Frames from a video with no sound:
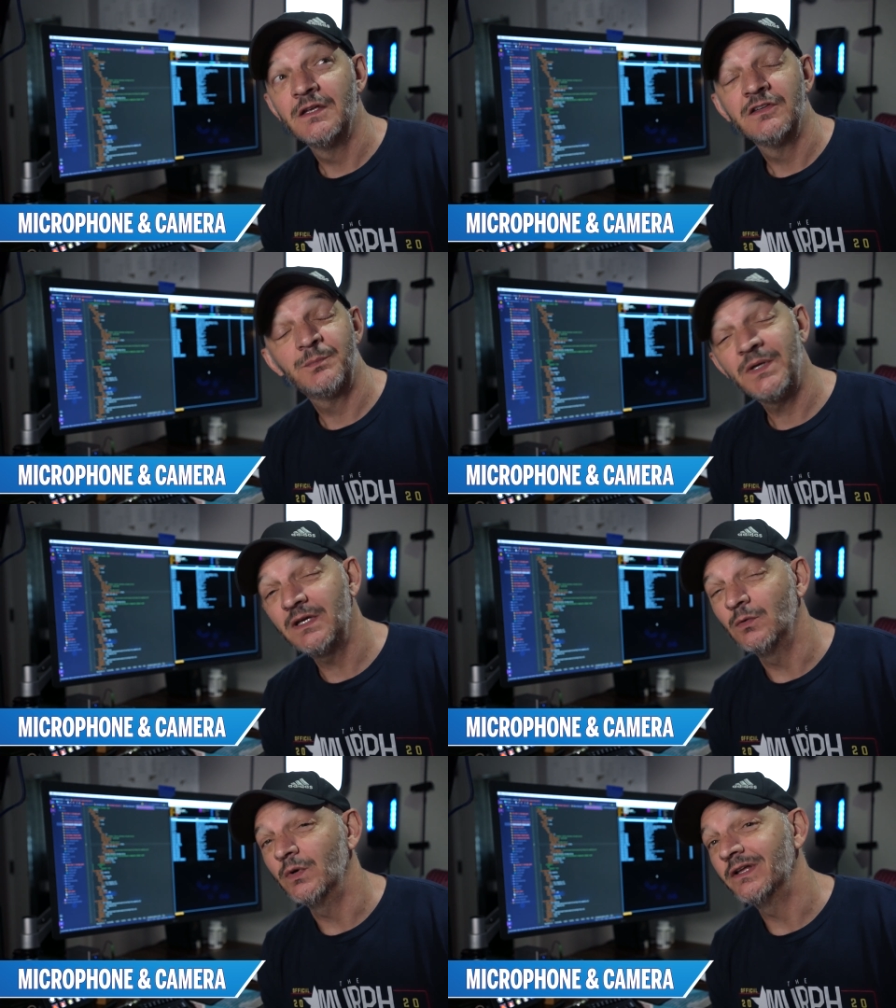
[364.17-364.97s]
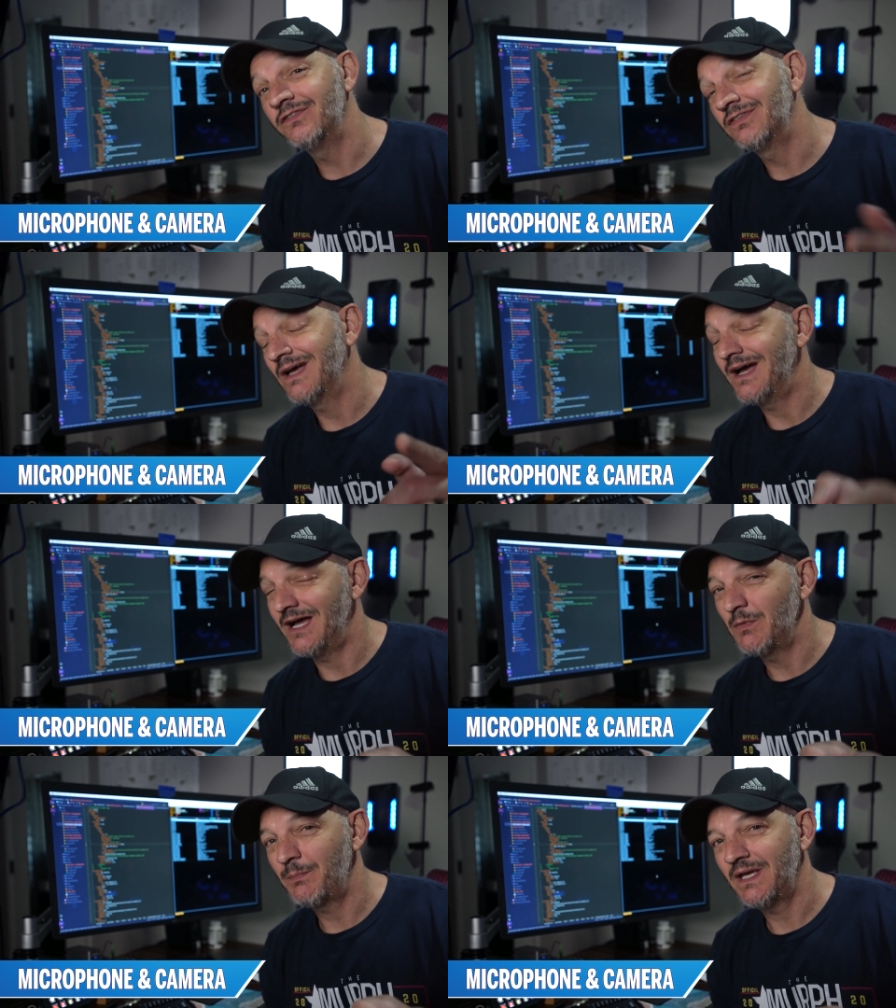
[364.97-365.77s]
Speaking of which,
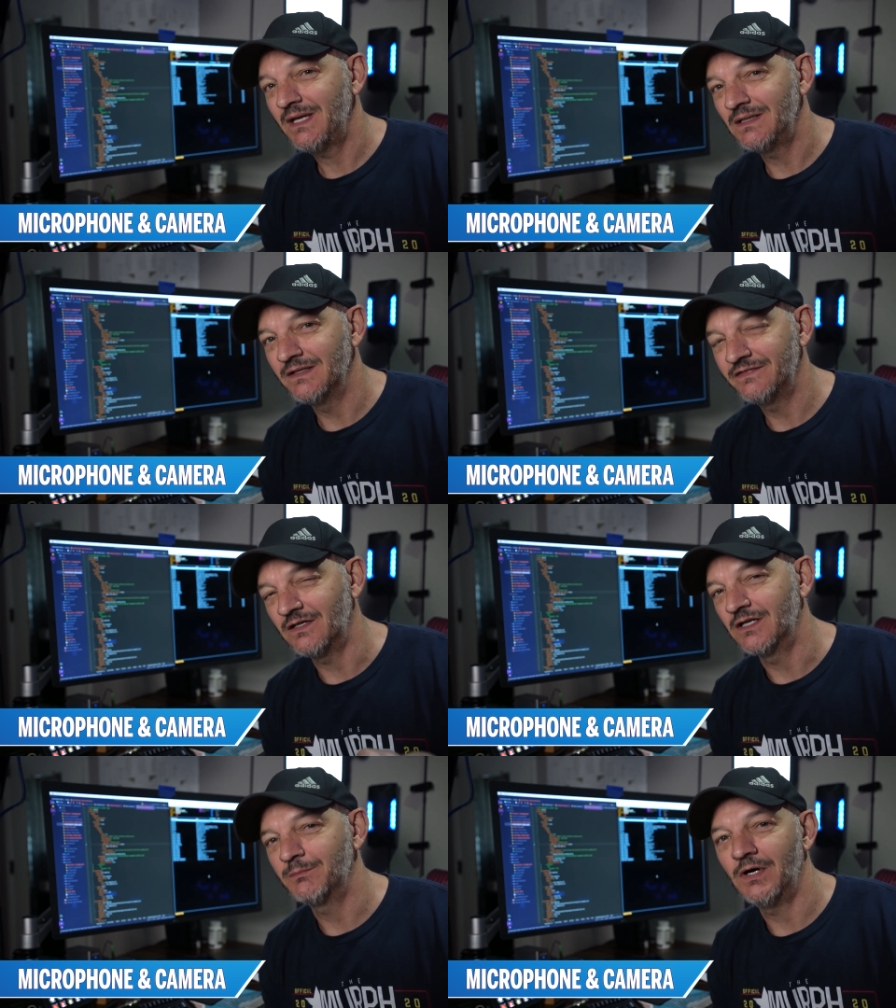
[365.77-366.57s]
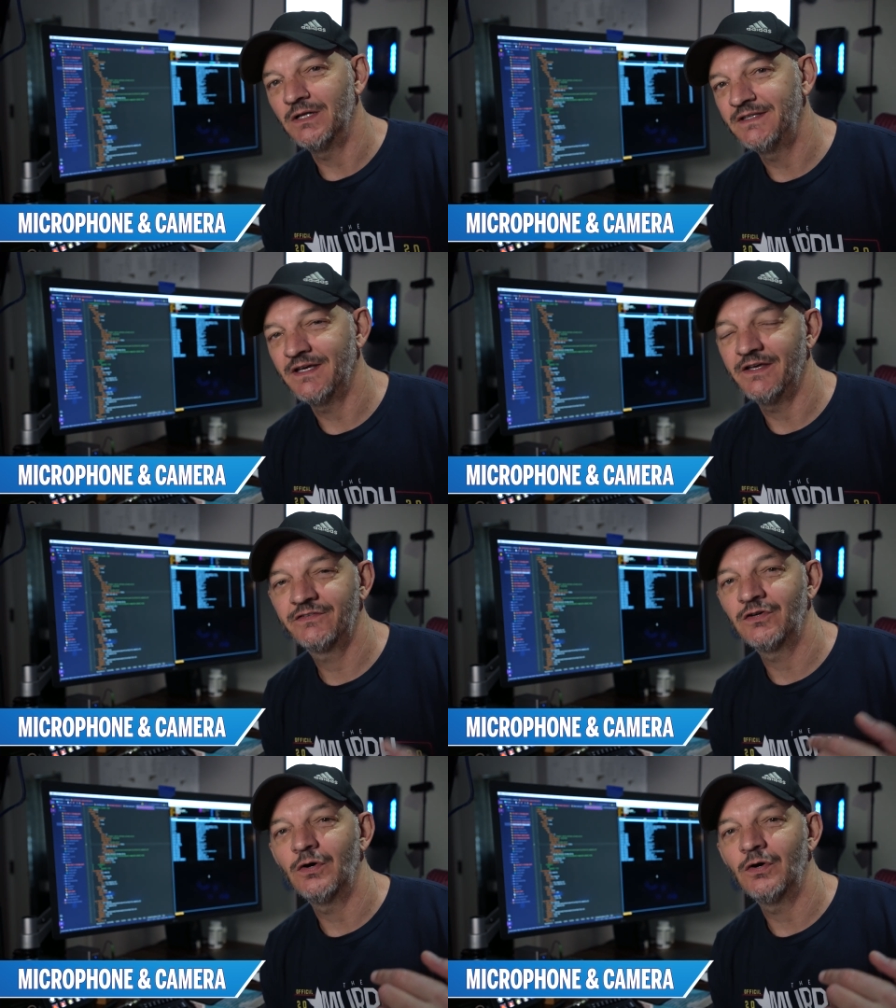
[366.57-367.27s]
I'm a panelist on a podcast